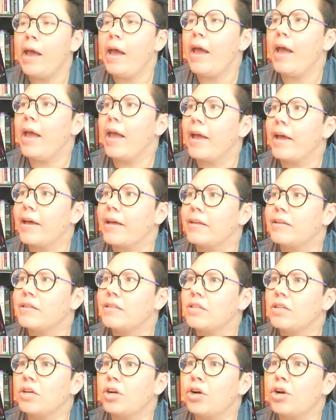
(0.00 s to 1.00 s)
And
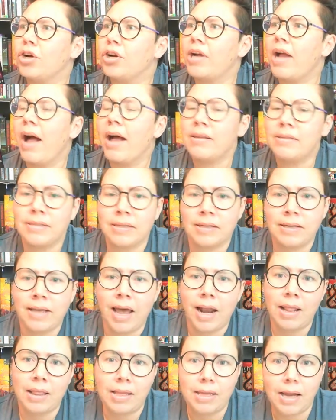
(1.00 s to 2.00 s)
her cousin
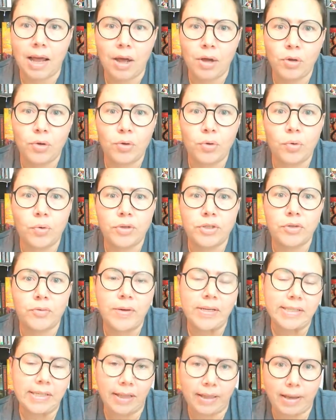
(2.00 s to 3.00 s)
Catalina, who was
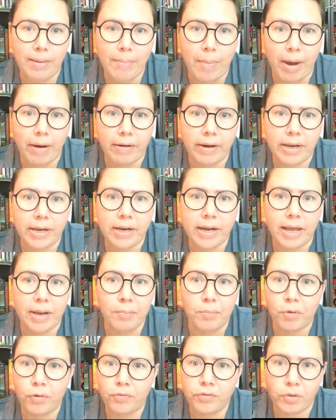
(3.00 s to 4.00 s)
recently married and
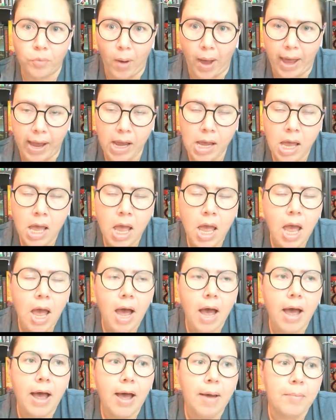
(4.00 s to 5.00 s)
moved away,
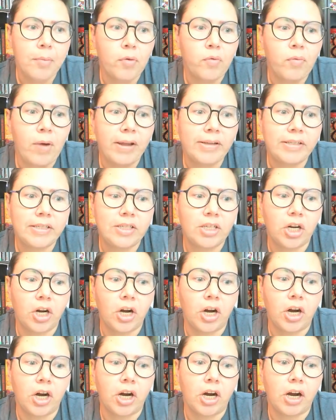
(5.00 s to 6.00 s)
um, writes to
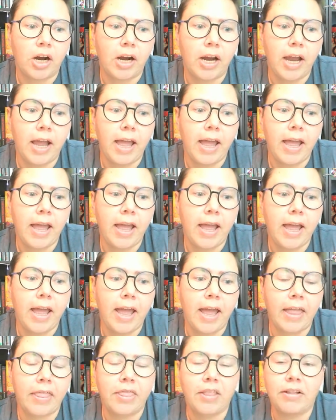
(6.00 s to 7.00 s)
her
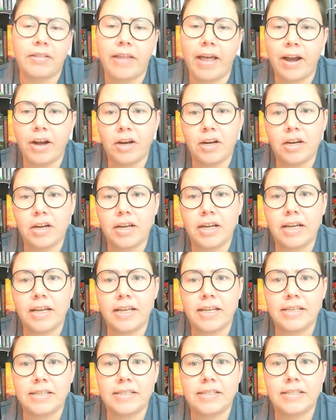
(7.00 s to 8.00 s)
and the letter
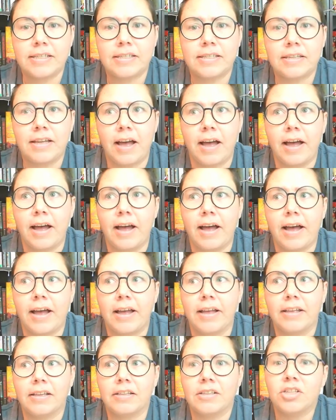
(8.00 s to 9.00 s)
is
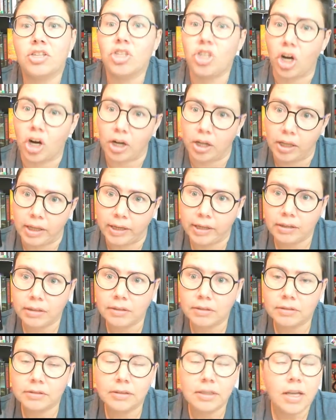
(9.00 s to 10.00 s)
uh, startling,
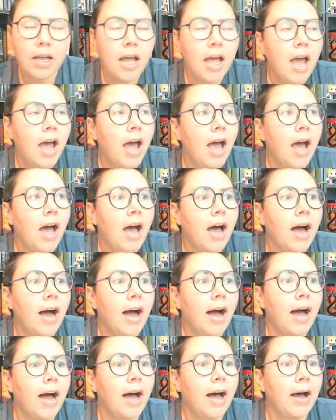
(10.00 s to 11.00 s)

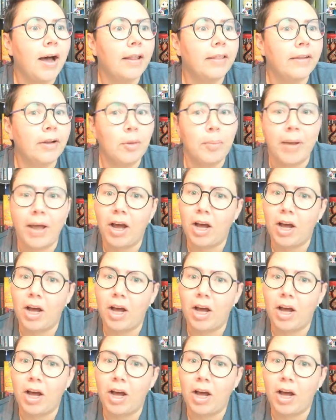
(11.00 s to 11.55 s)
a little bit